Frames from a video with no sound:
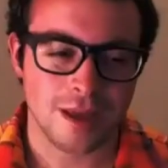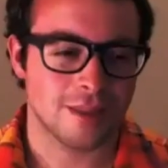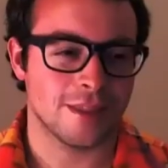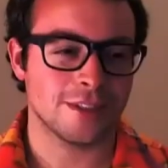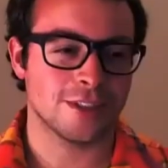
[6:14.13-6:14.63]

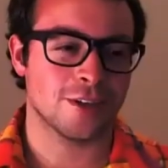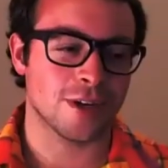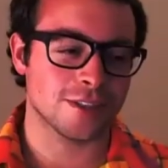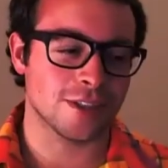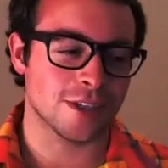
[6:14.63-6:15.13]
That's
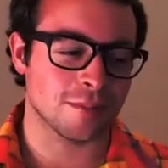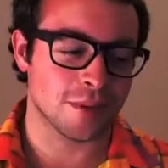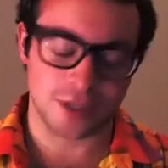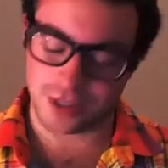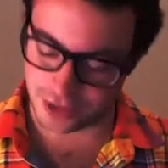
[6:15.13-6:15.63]
interesting
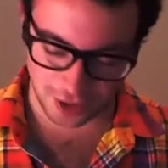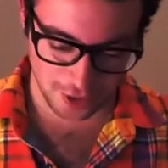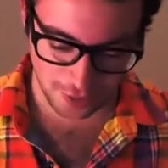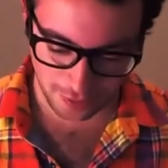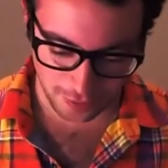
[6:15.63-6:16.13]
because you
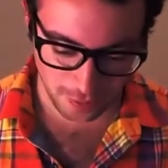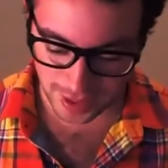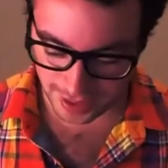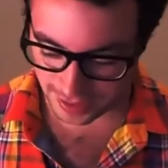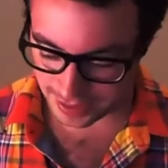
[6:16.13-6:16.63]
know for
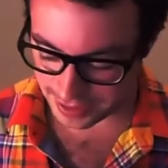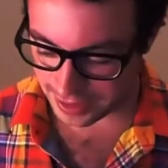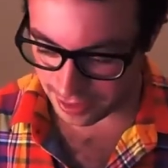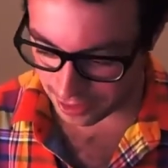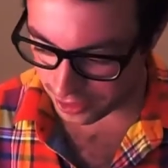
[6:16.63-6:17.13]
me it,
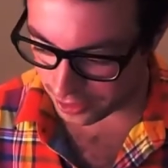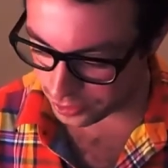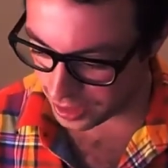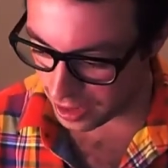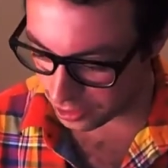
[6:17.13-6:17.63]

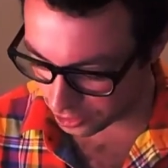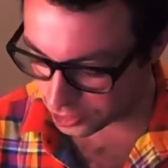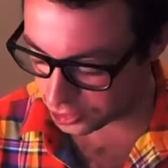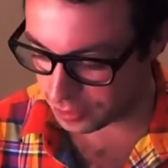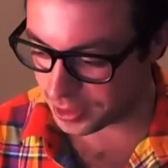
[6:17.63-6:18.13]
the I learned
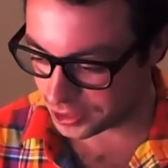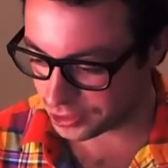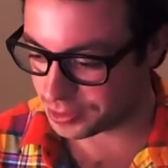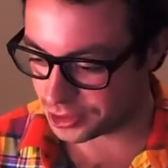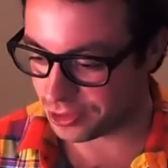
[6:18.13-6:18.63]
so much
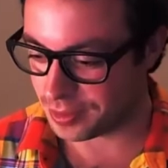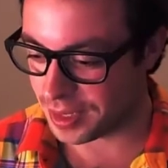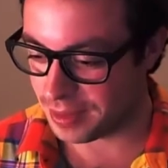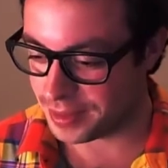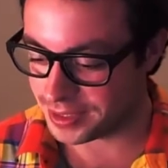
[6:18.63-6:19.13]
from starting
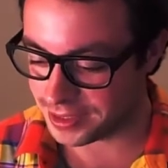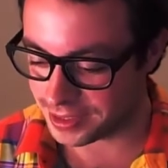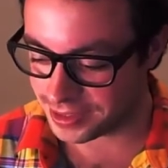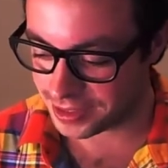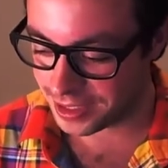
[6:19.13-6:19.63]
my
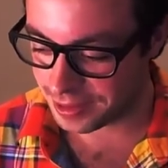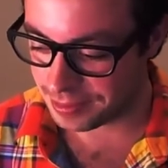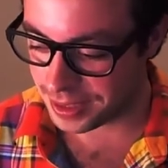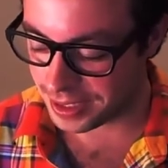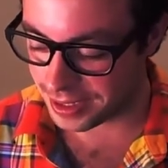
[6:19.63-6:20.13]
business,
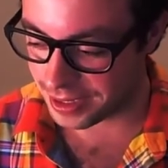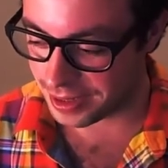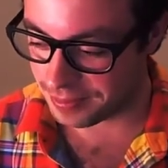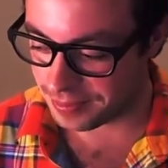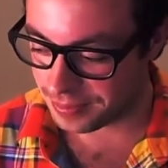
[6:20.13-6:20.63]
but
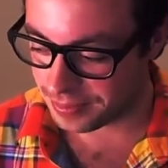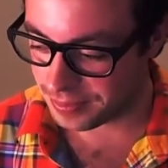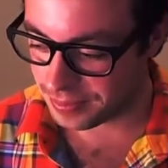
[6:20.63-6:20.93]
um,